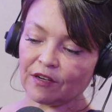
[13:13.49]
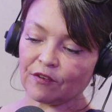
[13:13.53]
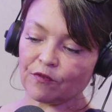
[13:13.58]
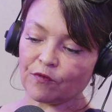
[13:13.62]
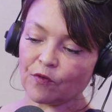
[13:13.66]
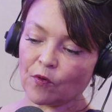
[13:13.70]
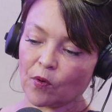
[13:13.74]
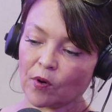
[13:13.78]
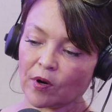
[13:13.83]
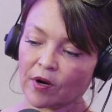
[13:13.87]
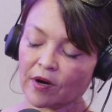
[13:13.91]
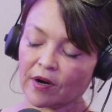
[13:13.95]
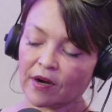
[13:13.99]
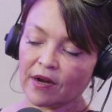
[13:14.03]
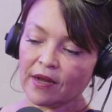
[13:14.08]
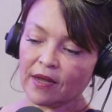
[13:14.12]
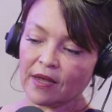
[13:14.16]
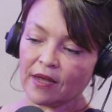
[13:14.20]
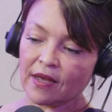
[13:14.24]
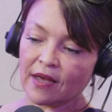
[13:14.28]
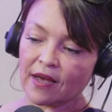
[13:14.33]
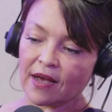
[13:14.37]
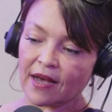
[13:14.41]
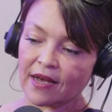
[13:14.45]
and for
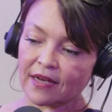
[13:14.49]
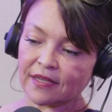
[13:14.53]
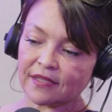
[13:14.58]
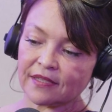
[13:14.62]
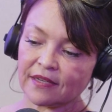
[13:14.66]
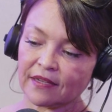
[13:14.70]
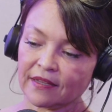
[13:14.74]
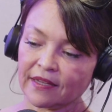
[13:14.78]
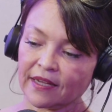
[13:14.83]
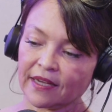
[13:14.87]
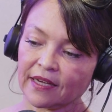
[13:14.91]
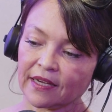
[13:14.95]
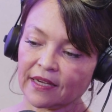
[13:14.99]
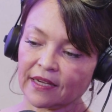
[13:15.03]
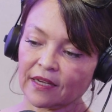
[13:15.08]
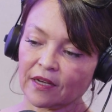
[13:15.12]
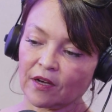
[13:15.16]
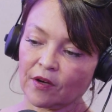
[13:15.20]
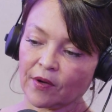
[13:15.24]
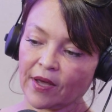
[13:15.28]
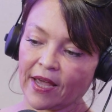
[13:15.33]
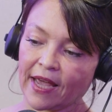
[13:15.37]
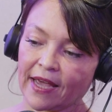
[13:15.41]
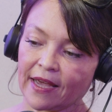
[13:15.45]
us to think,
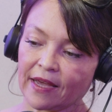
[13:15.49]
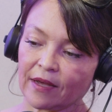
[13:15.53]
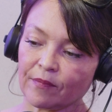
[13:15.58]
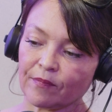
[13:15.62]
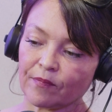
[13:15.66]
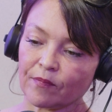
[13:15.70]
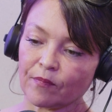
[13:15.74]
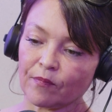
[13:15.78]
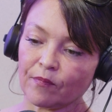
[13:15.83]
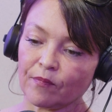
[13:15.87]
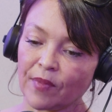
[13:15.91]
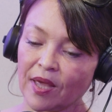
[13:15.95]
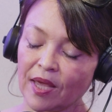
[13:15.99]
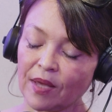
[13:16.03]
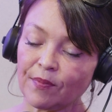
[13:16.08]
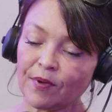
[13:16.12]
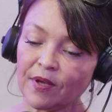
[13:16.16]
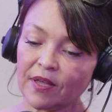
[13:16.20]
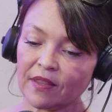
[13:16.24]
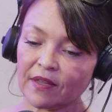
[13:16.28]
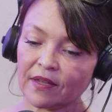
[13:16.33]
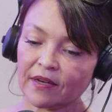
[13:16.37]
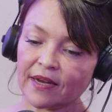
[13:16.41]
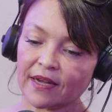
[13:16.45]
okay,
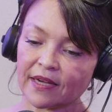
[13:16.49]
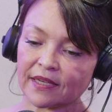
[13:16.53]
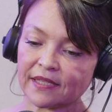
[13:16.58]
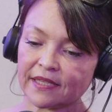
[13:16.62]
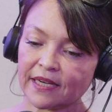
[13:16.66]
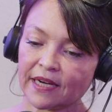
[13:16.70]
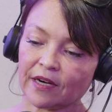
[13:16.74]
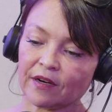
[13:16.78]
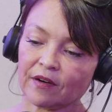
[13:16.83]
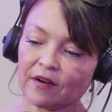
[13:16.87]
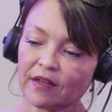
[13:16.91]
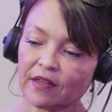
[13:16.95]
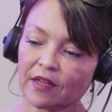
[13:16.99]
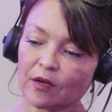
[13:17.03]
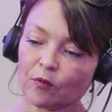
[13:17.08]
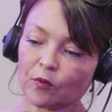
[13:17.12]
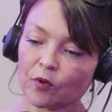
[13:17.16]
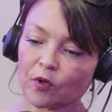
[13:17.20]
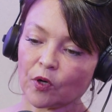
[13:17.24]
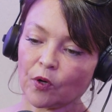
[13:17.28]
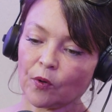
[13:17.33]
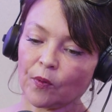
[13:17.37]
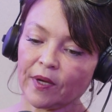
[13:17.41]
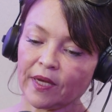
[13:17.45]
maybe the next era that
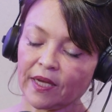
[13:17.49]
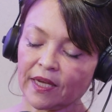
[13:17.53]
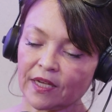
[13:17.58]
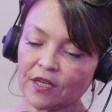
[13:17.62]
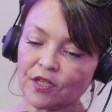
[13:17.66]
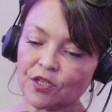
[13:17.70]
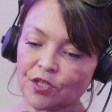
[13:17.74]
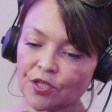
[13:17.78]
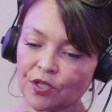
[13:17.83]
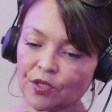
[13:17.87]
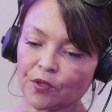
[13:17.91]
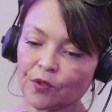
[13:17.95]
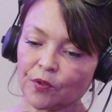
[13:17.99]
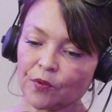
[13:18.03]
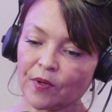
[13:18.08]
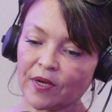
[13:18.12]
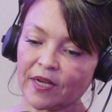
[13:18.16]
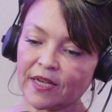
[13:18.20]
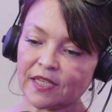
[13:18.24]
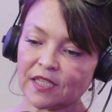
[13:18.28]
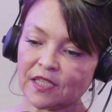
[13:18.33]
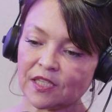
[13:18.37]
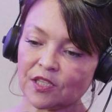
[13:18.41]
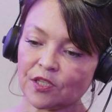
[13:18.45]
we're going into
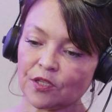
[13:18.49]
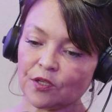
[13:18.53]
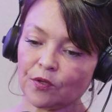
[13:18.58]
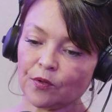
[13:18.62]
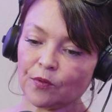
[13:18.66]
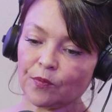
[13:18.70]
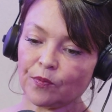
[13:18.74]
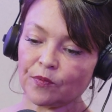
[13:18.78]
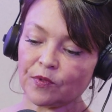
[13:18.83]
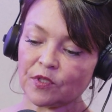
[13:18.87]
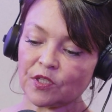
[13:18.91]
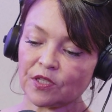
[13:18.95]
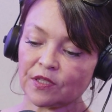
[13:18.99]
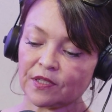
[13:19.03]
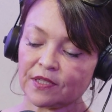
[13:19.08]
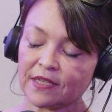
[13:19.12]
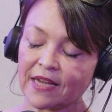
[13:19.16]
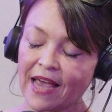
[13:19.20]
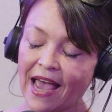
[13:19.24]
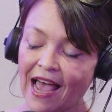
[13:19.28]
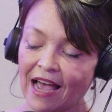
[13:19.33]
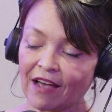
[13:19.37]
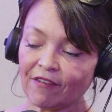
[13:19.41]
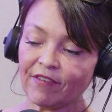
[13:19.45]
is to
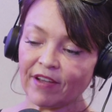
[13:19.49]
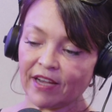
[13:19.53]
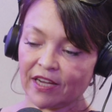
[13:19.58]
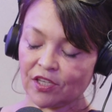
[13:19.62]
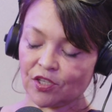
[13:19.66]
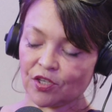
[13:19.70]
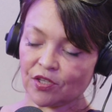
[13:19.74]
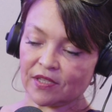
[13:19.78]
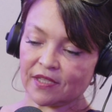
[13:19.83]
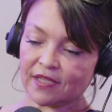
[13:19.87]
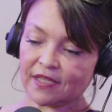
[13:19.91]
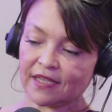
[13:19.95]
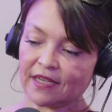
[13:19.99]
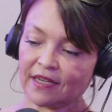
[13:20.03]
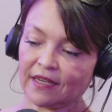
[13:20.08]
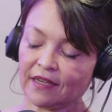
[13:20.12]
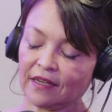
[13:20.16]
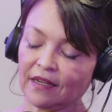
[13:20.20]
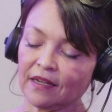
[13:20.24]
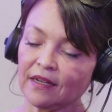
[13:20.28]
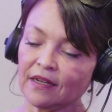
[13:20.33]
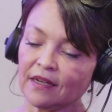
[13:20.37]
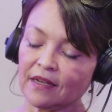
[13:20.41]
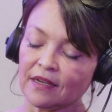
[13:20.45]
have
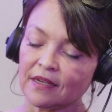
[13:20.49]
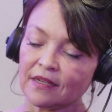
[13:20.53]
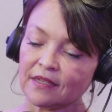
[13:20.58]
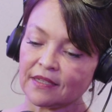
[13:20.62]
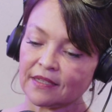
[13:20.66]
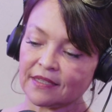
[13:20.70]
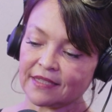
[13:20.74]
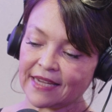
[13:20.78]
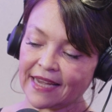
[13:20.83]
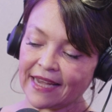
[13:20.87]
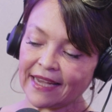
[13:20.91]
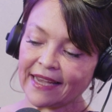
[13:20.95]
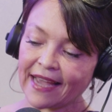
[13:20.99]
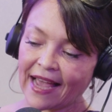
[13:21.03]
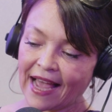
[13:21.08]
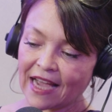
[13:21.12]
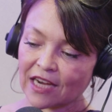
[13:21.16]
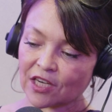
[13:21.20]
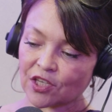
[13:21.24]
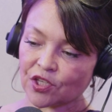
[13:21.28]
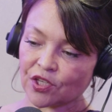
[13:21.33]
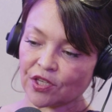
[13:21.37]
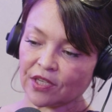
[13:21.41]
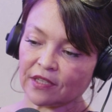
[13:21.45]
agency, to take
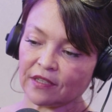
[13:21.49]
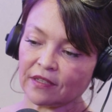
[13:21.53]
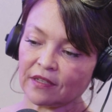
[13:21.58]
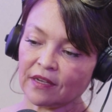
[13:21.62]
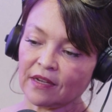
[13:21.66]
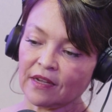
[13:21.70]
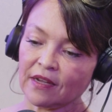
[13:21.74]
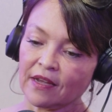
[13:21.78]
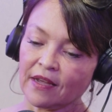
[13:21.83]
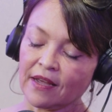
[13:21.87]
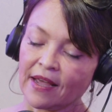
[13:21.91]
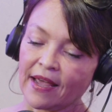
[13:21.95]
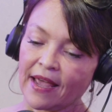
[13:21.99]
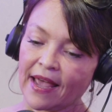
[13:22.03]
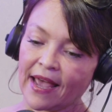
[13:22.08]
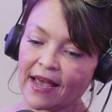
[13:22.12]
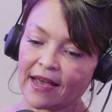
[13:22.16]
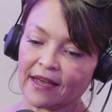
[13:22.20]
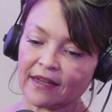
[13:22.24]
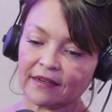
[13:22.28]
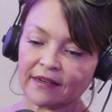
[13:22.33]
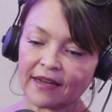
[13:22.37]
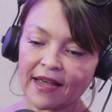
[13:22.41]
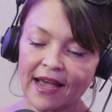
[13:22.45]
action.
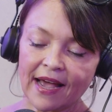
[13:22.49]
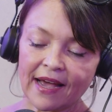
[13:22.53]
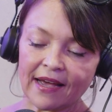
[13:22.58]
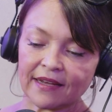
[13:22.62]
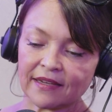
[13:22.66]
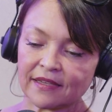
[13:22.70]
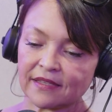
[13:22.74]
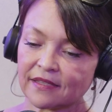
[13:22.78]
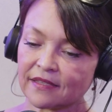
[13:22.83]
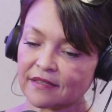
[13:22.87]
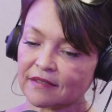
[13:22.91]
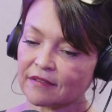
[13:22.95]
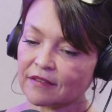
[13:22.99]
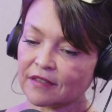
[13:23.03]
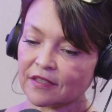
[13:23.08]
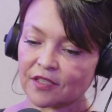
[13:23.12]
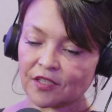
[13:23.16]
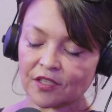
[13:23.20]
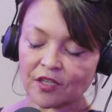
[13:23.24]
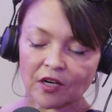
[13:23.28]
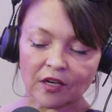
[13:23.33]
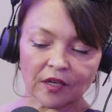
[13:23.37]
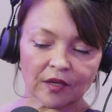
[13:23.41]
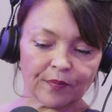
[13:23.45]
And as the
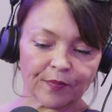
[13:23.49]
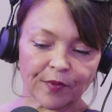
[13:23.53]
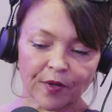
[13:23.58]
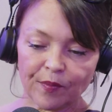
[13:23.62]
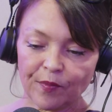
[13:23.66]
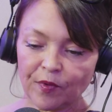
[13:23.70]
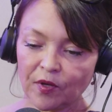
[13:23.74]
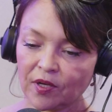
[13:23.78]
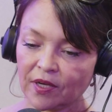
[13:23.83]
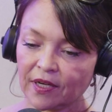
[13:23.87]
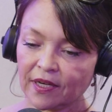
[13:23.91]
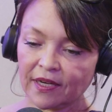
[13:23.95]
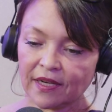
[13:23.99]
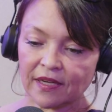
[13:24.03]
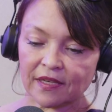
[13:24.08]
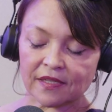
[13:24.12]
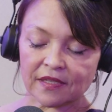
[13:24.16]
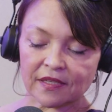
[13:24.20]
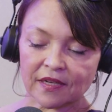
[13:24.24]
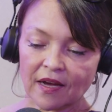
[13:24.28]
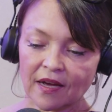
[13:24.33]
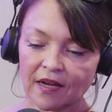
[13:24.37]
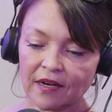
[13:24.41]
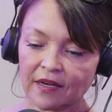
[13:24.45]
startup community
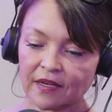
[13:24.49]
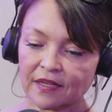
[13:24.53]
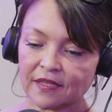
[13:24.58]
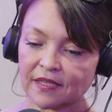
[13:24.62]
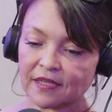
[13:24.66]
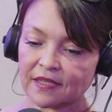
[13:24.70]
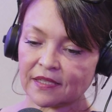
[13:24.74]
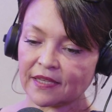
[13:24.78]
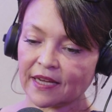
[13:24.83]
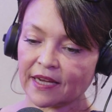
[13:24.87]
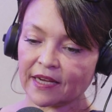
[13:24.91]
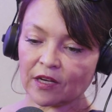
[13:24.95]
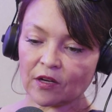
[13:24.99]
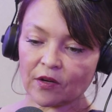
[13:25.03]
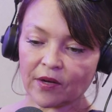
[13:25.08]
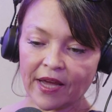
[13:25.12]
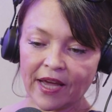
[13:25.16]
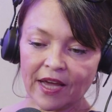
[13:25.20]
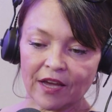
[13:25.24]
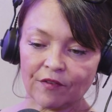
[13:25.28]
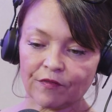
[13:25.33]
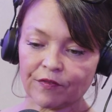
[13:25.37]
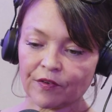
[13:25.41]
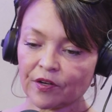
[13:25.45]
has taught us, it's like,
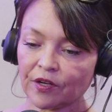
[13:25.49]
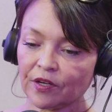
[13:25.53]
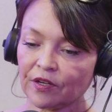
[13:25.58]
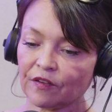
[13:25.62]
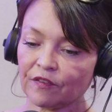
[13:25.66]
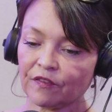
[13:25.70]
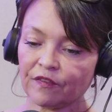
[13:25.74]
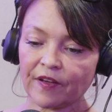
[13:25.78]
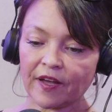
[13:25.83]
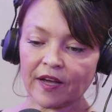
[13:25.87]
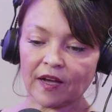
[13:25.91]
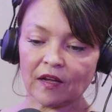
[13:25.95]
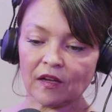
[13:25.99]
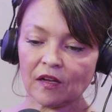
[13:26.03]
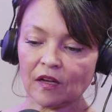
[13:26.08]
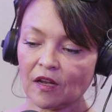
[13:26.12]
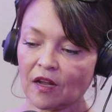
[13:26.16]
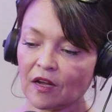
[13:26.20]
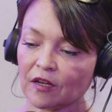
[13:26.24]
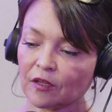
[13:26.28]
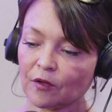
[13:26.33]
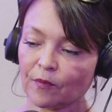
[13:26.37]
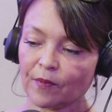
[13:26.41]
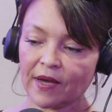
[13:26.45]
okay, if we're going to fail
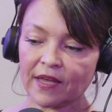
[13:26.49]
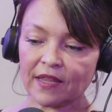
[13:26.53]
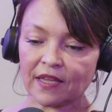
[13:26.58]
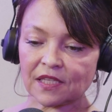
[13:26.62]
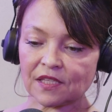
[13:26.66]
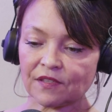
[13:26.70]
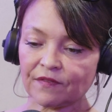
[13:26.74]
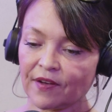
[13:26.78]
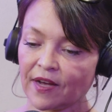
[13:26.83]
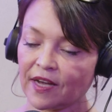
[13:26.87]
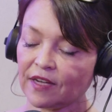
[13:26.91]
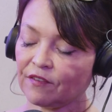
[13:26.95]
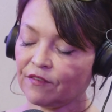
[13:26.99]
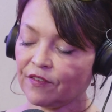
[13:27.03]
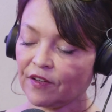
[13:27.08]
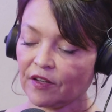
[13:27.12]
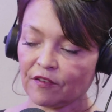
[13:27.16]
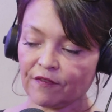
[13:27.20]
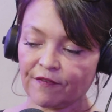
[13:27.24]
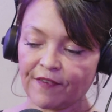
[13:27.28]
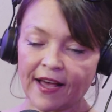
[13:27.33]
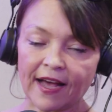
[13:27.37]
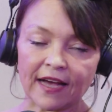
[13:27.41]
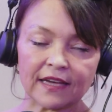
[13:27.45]
along the way, that's fine.
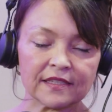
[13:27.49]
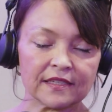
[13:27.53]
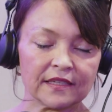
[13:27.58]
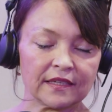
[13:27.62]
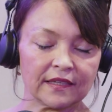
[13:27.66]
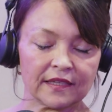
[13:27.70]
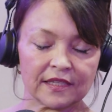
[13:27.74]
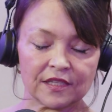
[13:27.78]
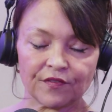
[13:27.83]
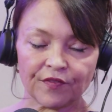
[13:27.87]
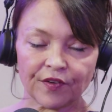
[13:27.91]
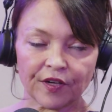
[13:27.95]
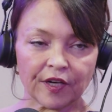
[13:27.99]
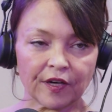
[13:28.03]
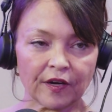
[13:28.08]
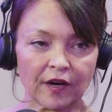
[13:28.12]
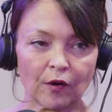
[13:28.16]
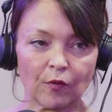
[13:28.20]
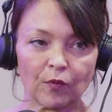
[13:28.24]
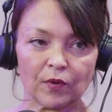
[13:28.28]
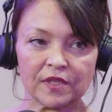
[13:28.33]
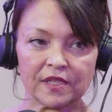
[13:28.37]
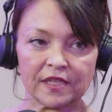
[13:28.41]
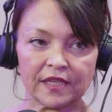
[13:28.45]
Fail fast, and let's figure
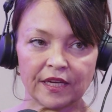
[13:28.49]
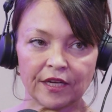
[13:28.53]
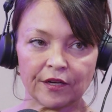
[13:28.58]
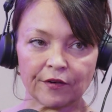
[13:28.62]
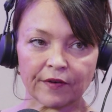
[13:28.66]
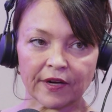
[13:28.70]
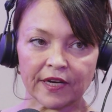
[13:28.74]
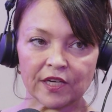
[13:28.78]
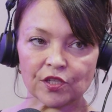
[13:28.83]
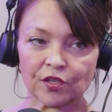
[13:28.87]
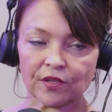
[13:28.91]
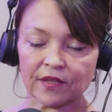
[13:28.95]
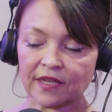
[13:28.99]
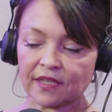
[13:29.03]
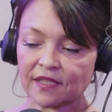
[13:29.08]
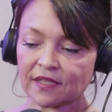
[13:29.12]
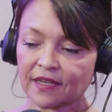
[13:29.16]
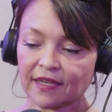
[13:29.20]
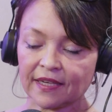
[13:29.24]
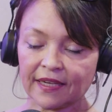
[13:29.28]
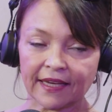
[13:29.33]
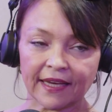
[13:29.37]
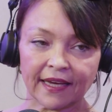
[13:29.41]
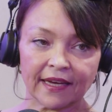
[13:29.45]
out what's the iteration that's
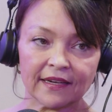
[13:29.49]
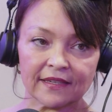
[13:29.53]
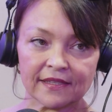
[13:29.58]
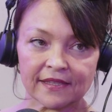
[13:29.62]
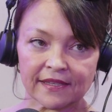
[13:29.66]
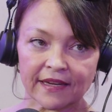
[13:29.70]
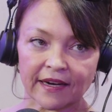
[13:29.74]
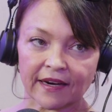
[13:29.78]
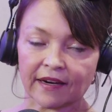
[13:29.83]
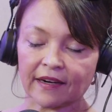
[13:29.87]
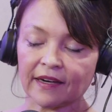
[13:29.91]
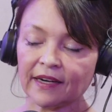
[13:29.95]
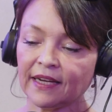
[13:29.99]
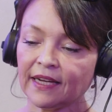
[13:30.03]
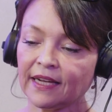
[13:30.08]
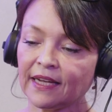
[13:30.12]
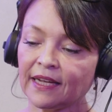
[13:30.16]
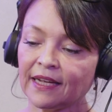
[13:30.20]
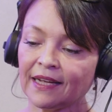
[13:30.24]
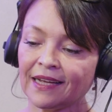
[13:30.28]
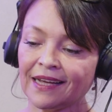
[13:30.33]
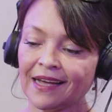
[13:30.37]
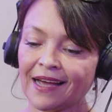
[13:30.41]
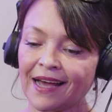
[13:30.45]
going to get us there.
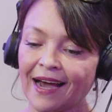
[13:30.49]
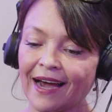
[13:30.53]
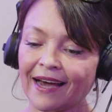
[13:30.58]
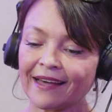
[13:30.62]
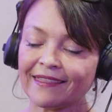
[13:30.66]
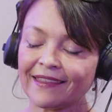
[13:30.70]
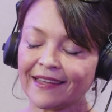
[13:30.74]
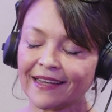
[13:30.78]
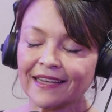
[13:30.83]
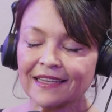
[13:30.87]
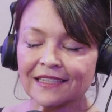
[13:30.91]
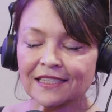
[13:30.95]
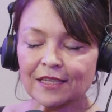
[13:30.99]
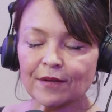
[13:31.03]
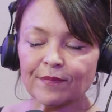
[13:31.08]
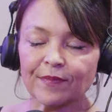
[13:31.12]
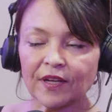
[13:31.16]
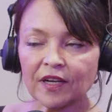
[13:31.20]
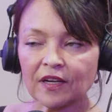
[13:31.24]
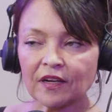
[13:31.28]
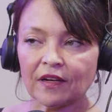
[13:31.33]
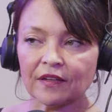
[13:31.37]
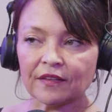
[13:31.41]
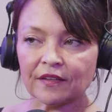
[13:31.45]
I think it's
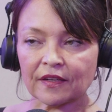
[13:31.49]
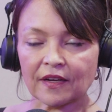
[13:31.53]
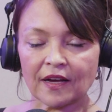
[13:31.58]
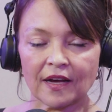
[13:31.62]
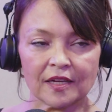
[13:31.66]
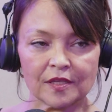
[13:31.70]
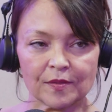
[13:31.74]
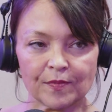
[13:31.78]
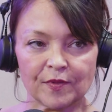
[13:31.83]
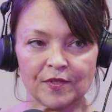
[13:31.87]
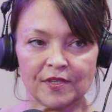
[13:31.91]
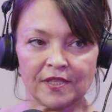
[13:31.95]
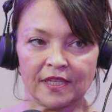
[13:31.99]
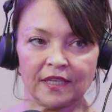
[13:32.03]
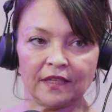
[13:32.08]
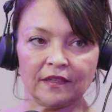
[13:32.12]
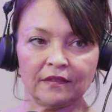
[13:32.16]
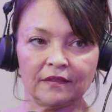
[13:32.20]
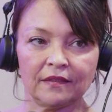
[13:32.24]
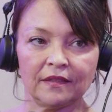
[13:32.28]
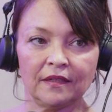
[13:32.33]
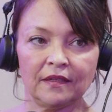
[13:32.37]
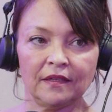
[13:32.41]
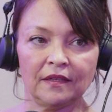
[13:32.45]
something called the
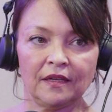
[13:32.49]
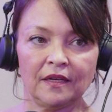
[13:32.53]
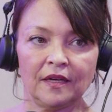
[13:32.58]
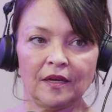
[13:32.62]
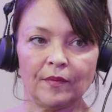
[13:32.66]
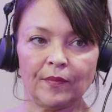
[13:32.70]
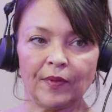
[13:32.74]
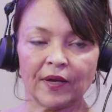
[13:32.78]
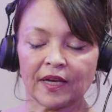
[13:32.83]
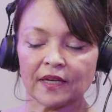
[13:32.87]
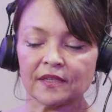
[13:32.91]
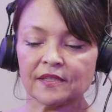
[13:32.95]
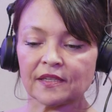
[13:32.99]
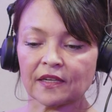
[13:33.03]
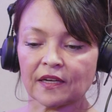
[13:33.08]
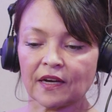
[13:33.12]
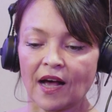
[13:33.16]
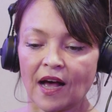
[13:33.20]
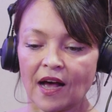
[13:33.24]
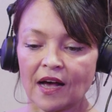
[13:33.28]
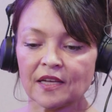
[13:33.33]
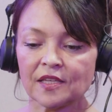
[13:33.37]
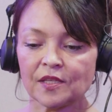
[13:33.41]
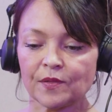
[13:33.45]
Cosmocene, because the
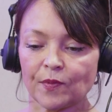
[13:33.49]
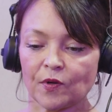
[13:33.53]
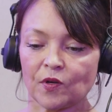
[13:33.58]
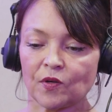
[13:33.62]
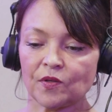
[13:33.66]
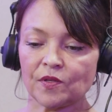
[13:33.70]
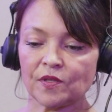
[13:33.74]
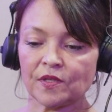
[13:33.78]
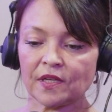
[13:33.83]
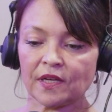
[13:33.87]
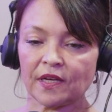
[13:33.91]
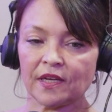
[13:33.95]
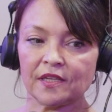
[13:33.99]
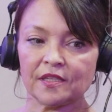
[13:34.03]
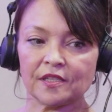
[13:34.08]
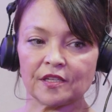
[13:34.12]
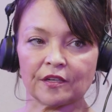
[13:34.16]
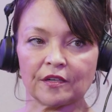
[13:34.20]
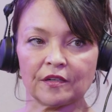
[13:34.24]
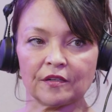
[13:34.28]
cosmos is a